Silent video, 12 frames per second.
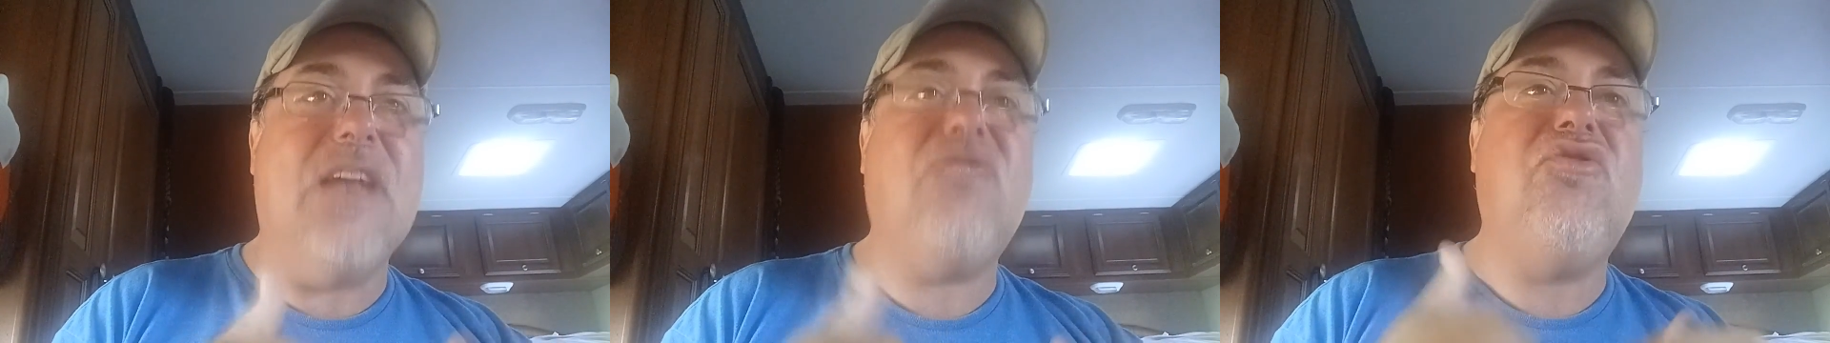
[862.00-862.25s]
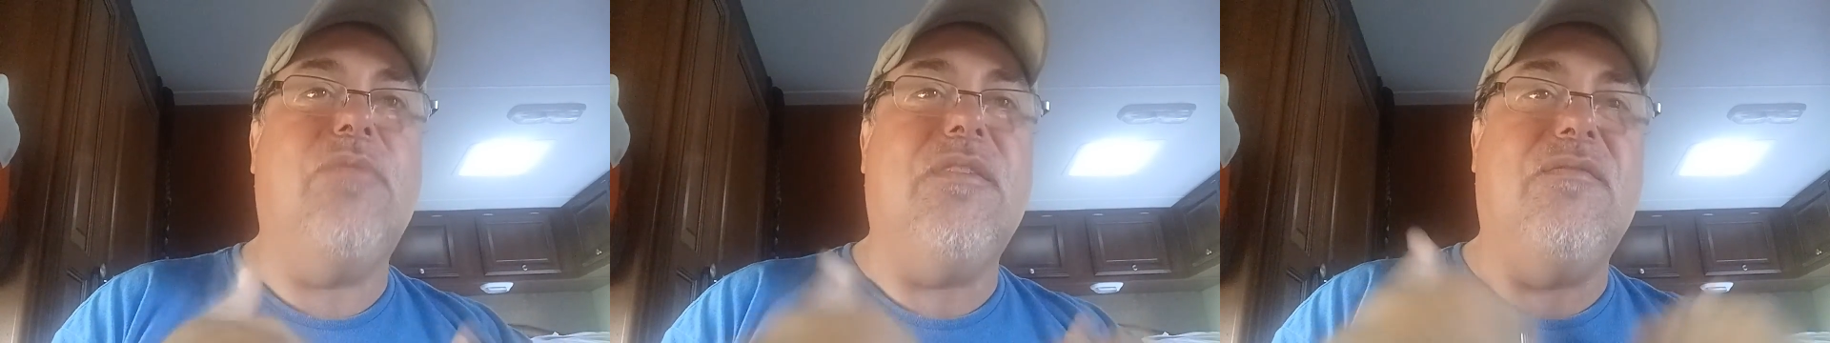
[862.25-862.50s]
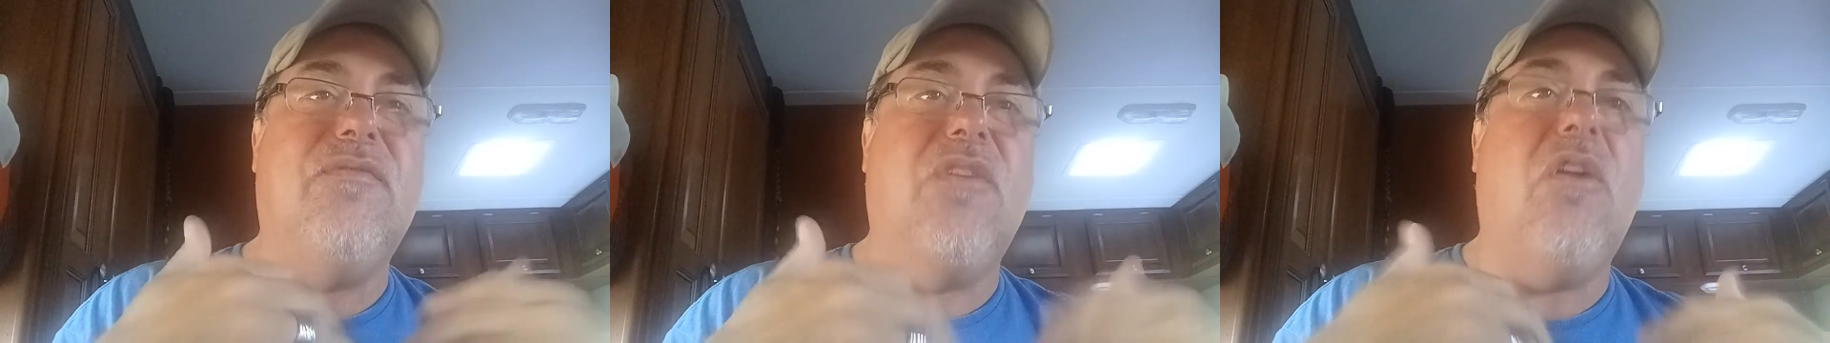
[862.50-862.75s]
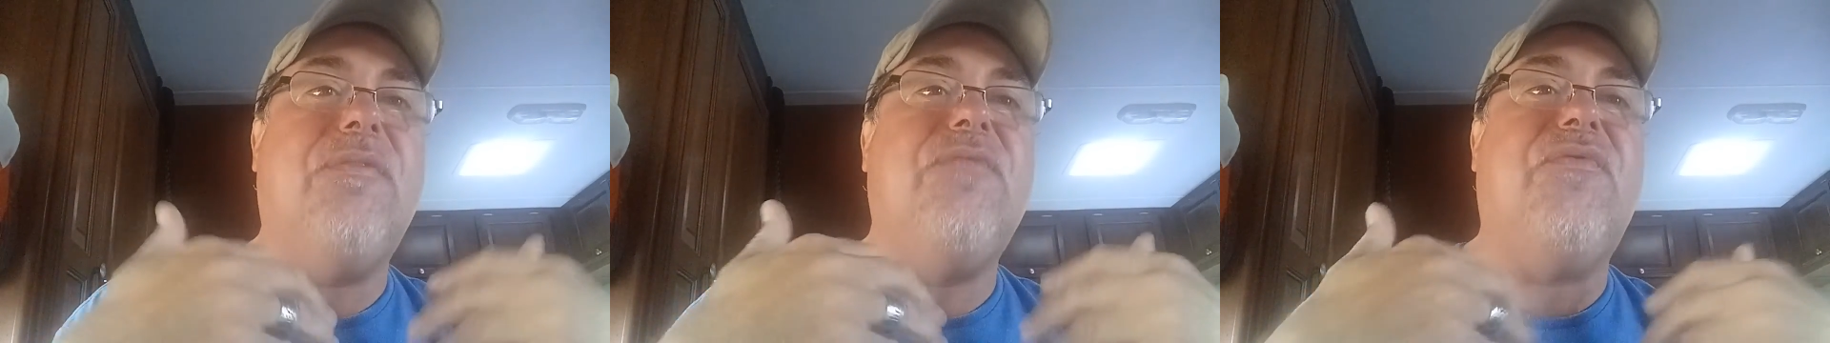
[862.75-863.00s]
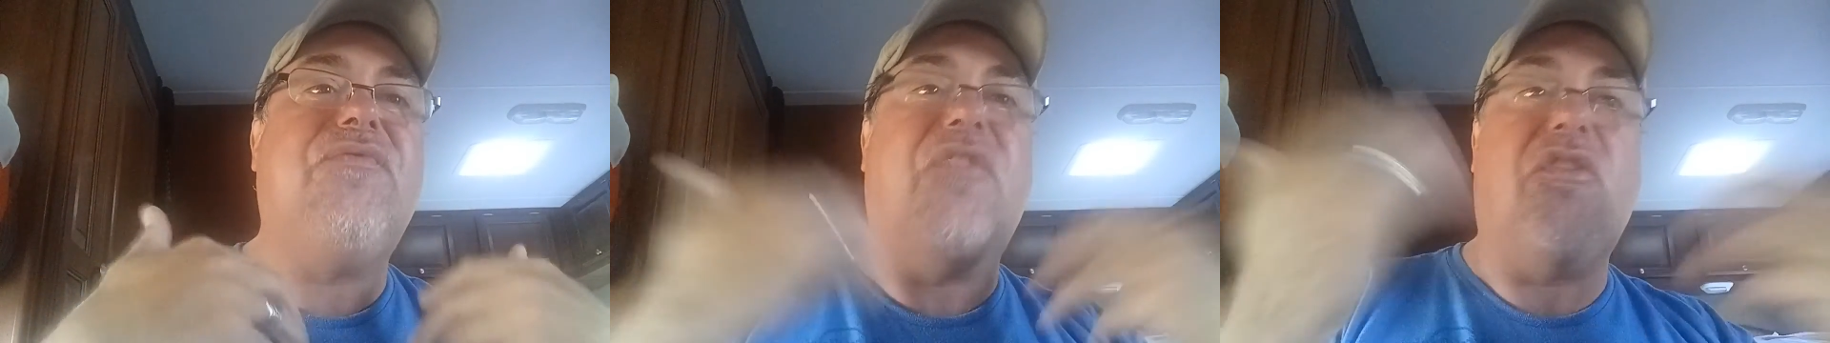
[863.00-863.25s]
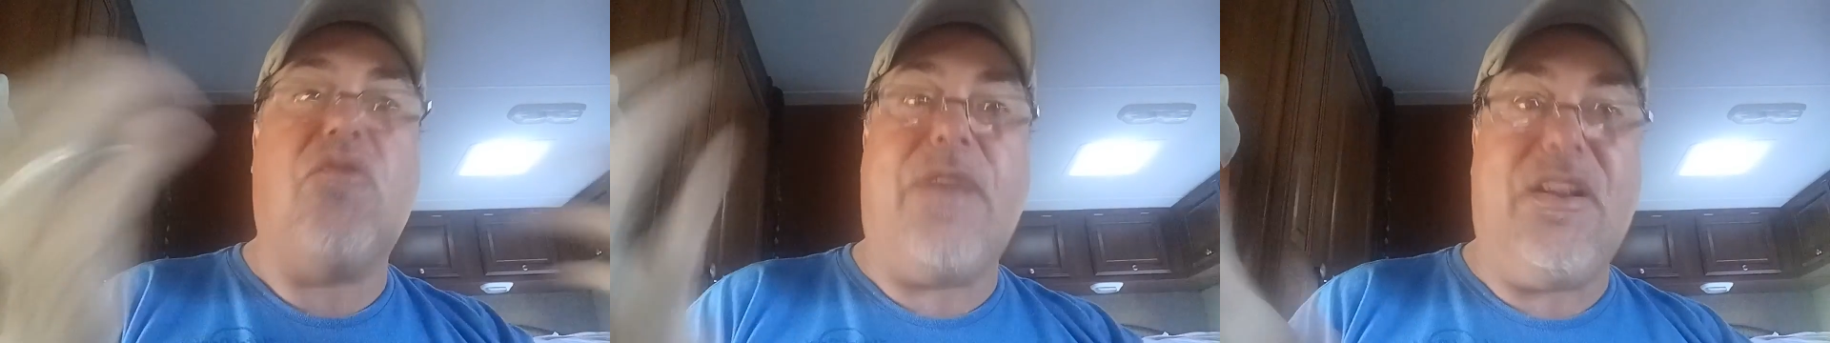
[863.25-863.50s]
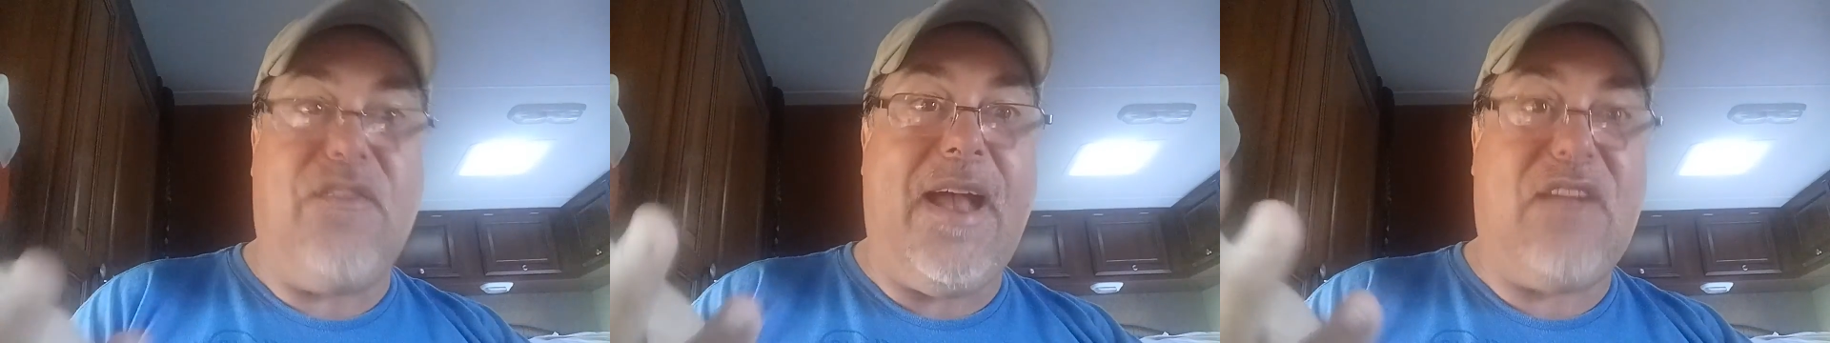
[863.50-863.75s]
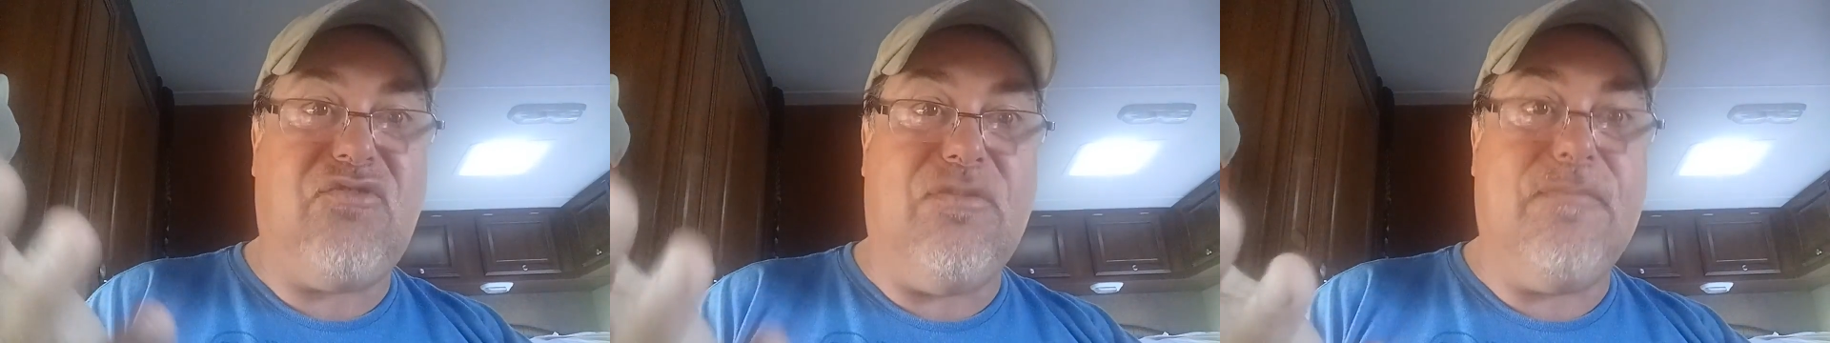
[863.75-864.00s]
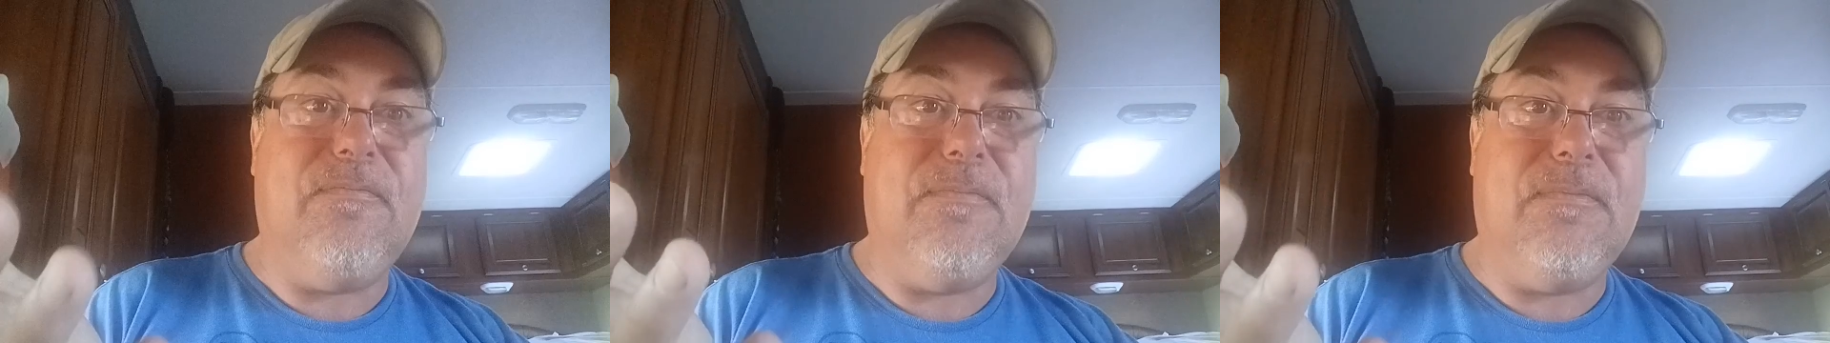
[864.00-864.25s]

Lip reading: gets you involved for greater action.